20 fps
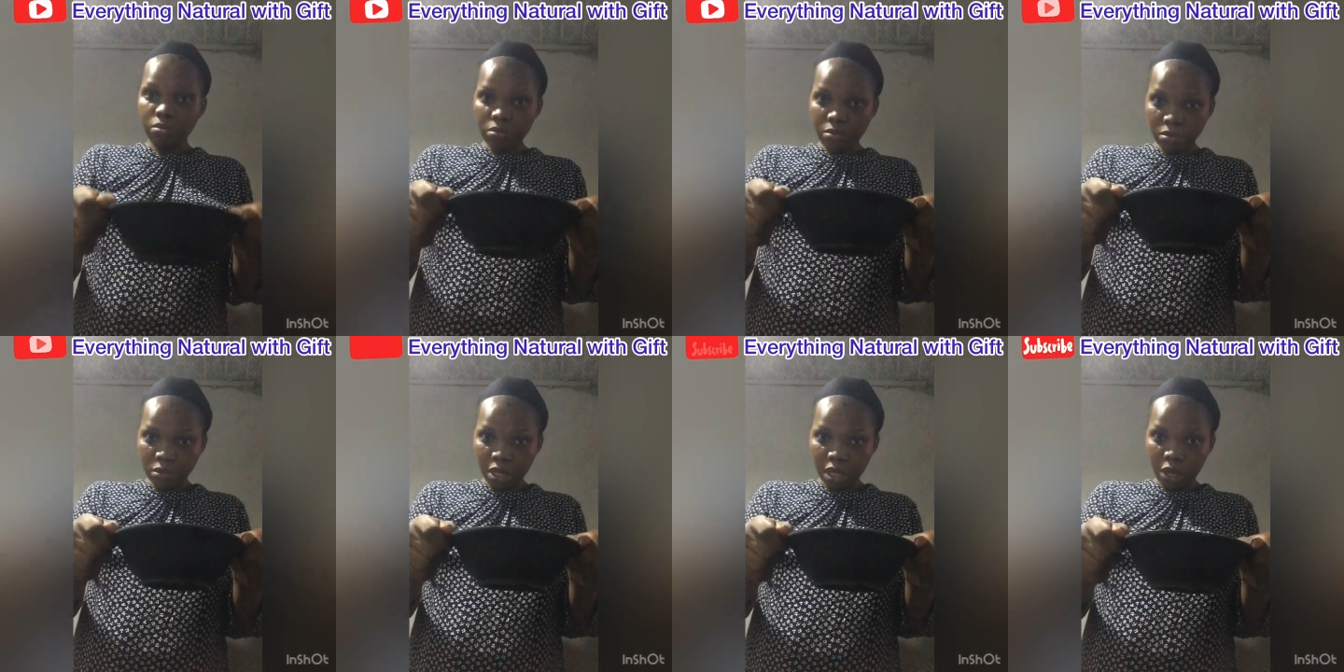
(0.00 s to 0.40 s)

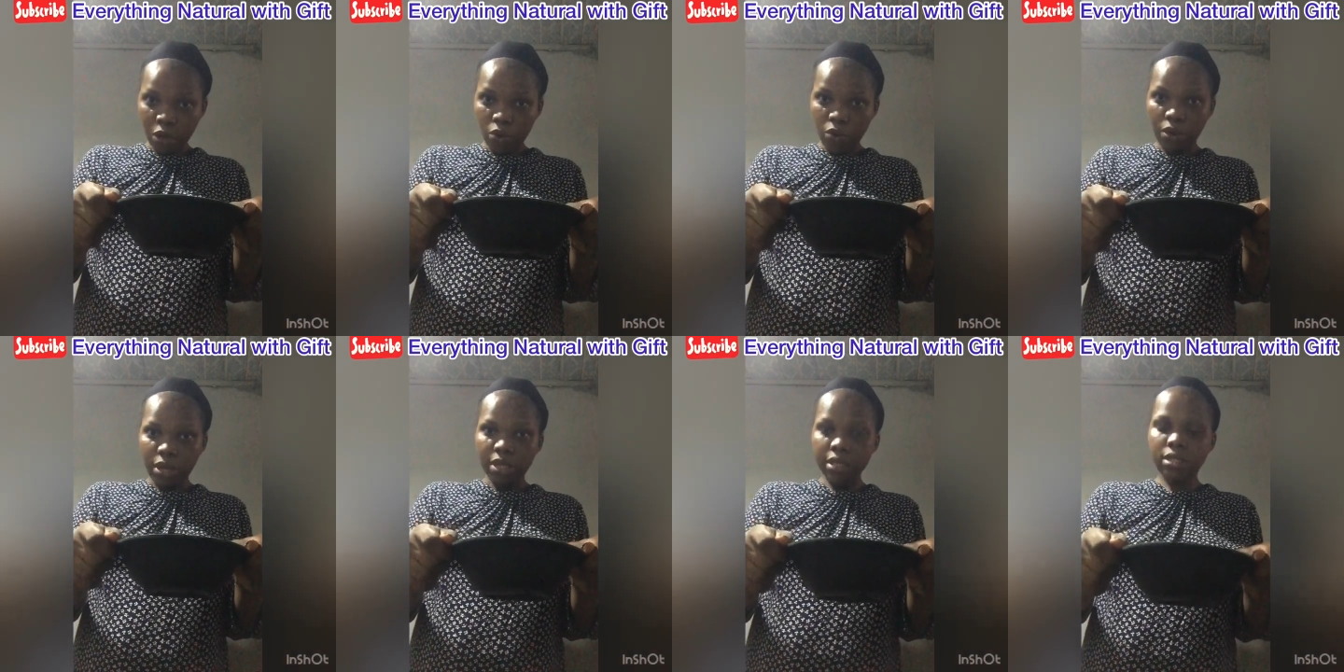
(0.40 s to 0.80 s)

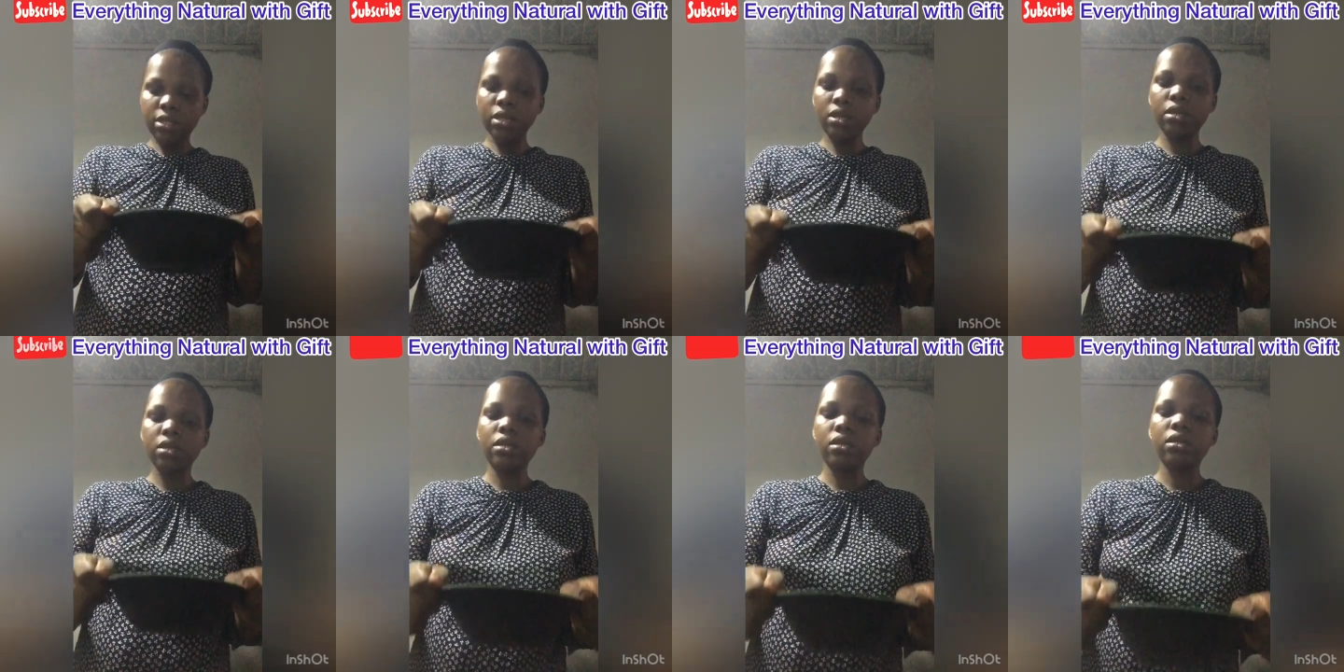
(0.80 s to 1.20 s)
liquid
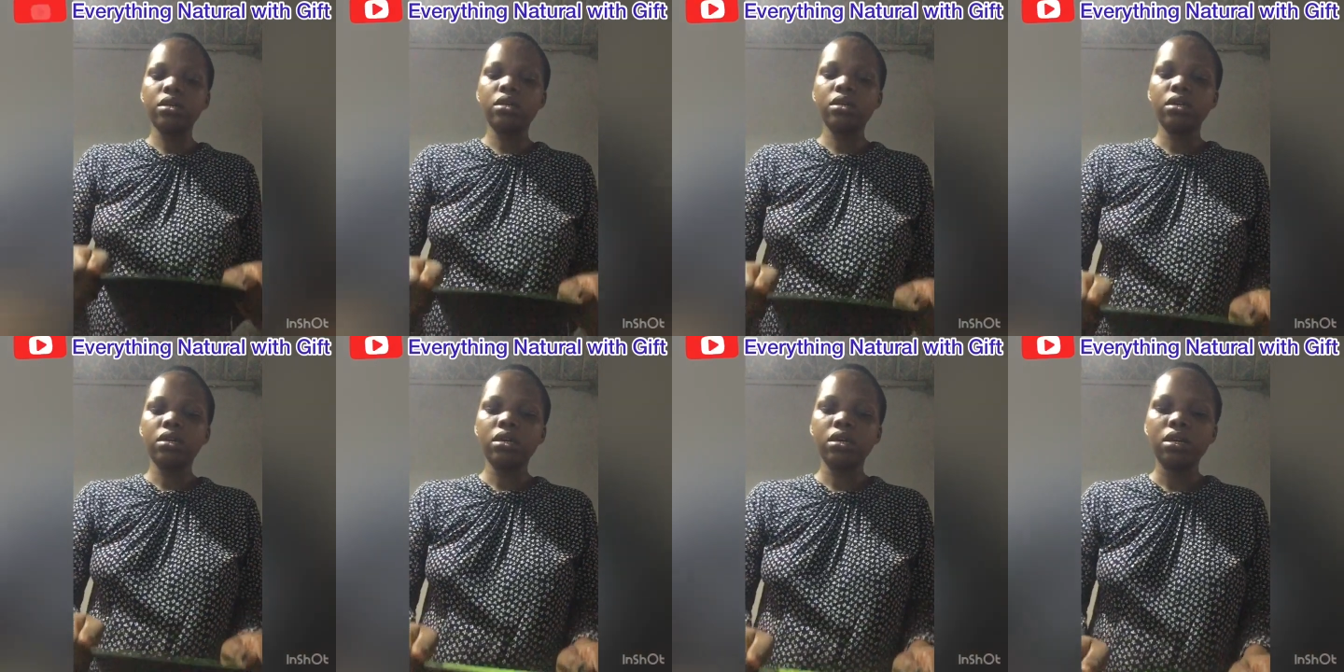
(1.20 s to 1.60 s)

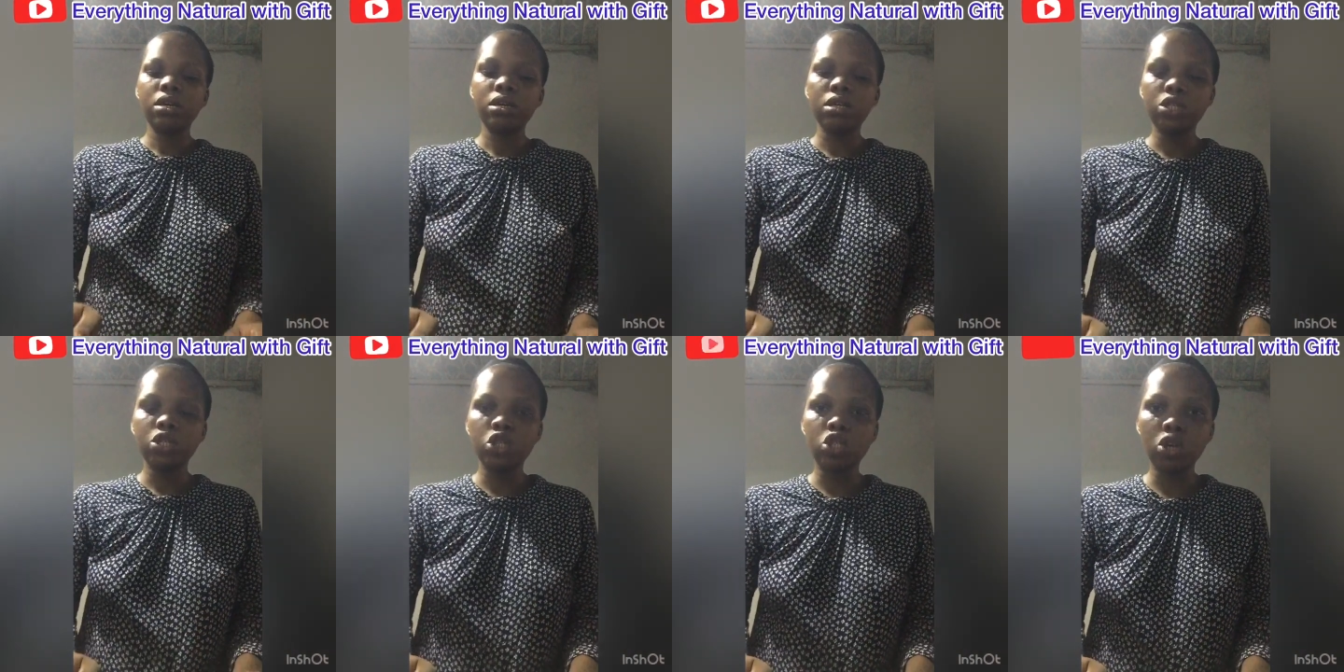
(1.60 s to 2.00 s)

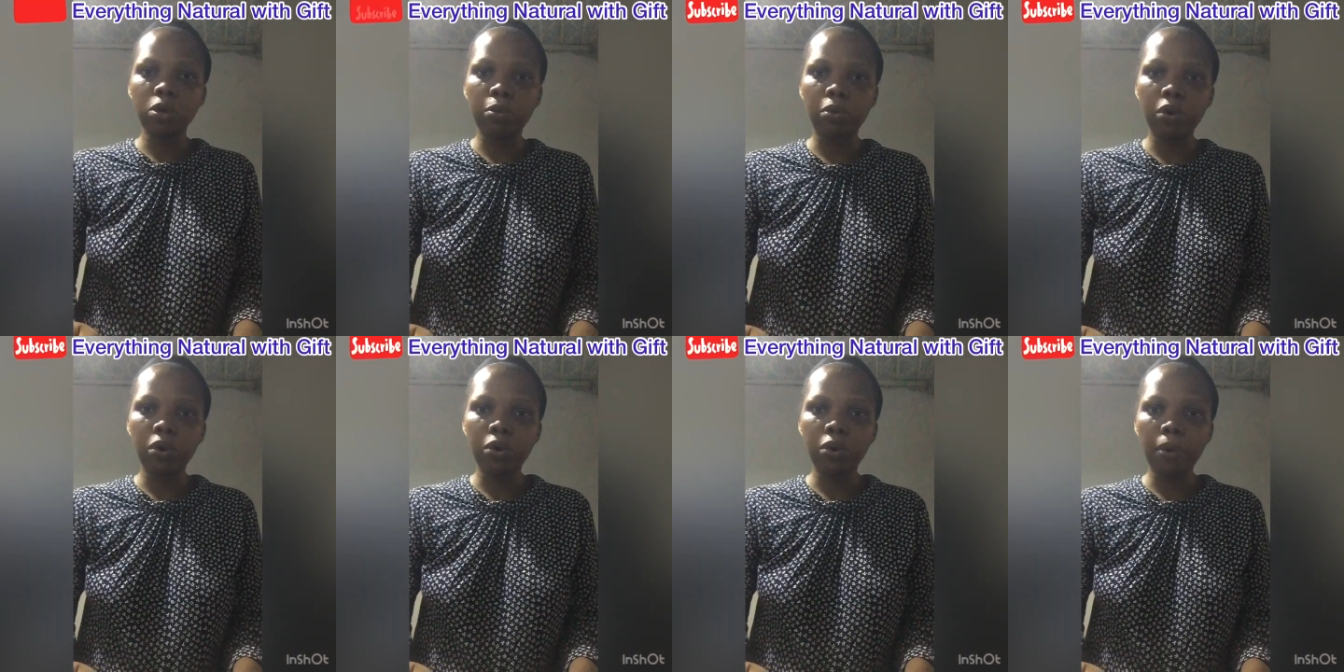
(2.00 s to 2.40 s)

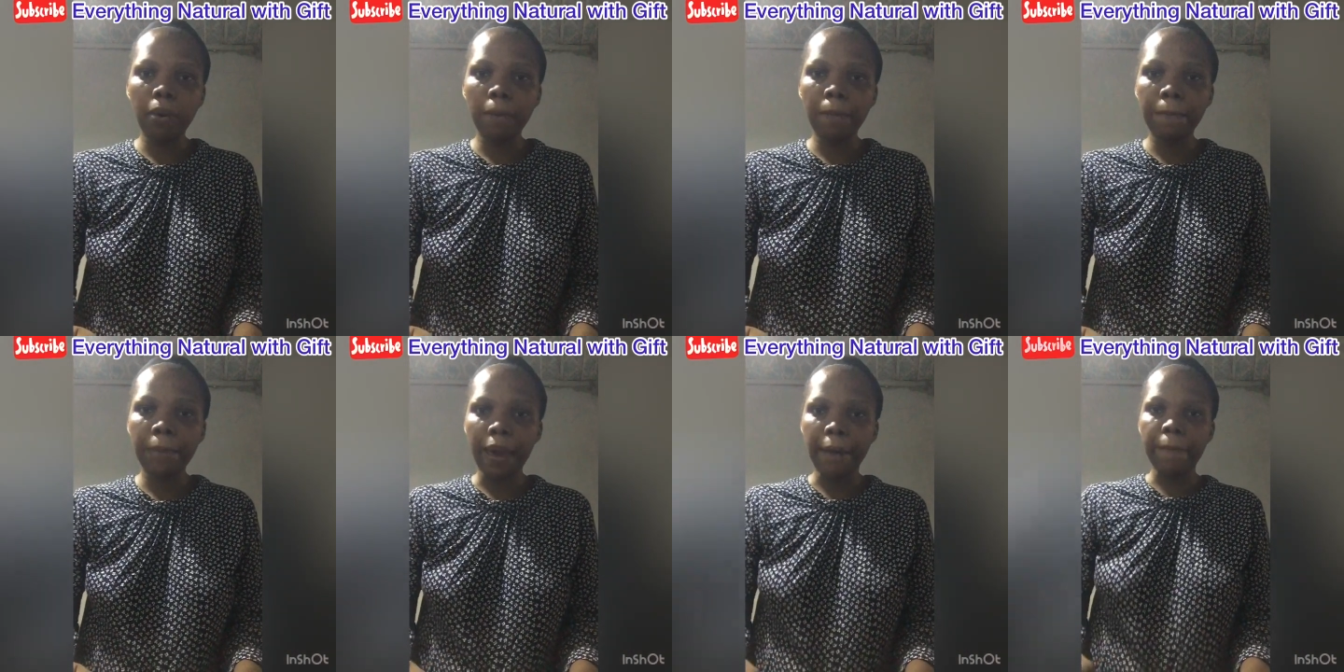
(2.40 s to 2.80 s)
zobo
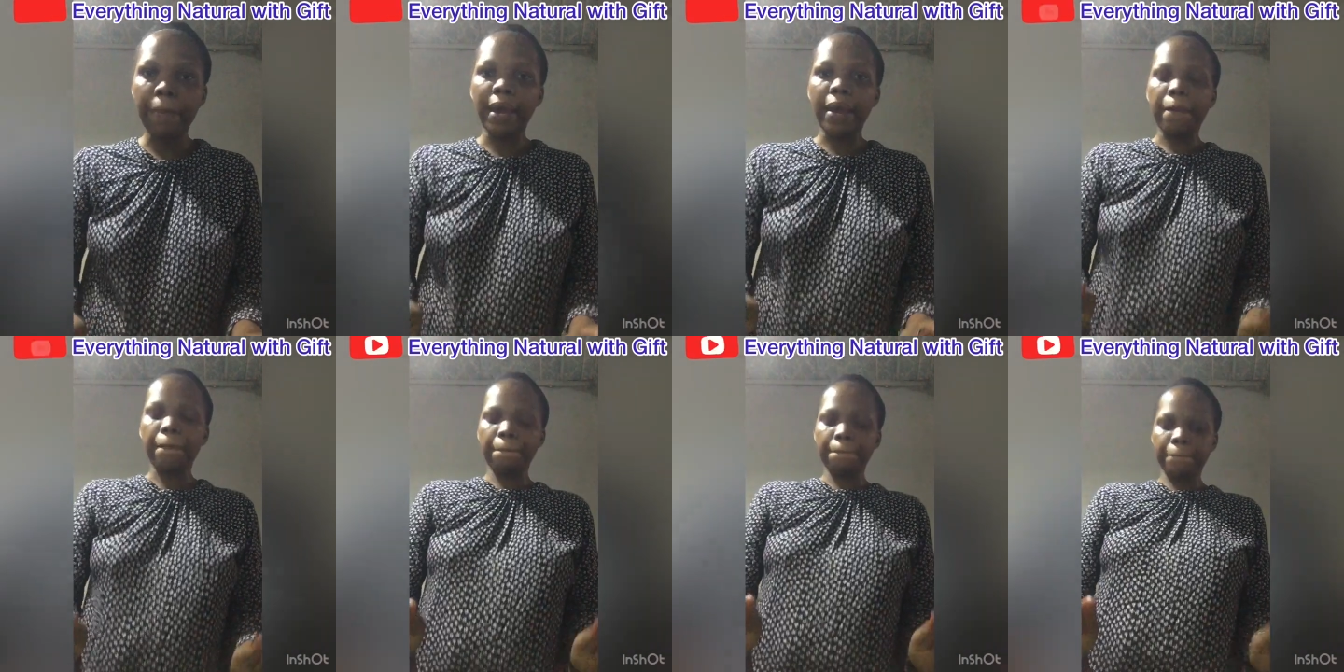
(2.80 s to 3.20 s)
pepper